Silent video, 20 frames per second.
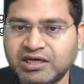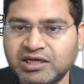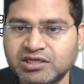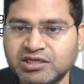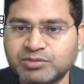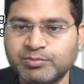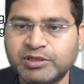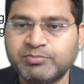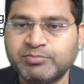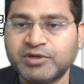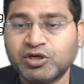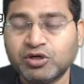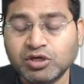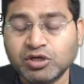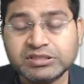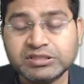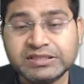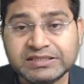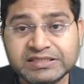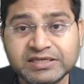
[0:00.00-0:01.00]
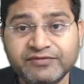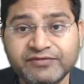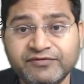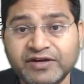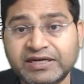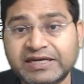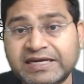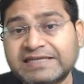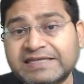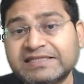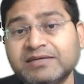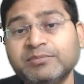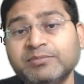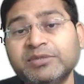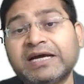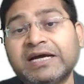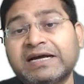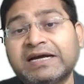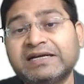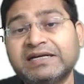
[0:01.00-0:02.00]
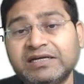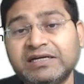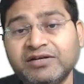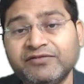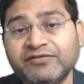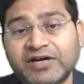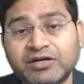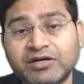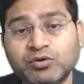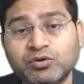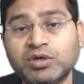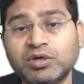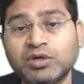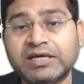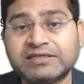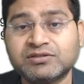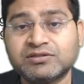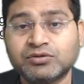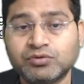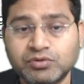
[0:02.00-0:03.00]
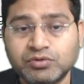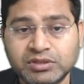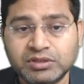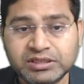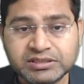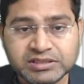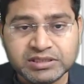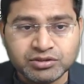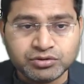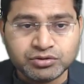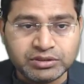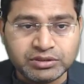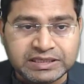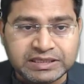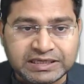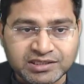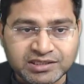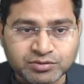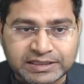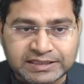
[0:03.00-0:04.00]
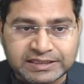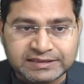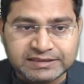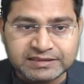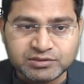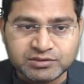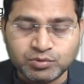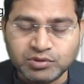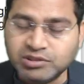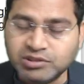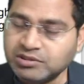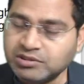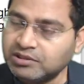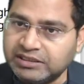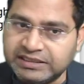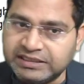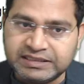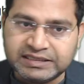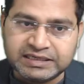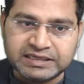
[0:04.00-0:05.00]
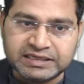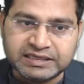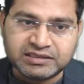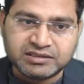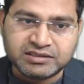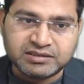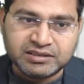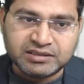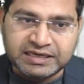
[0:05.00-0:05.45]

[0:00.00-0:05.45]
occurs, but because this defect hasn't been identified, no one has noticed, so that is why this was incorrect.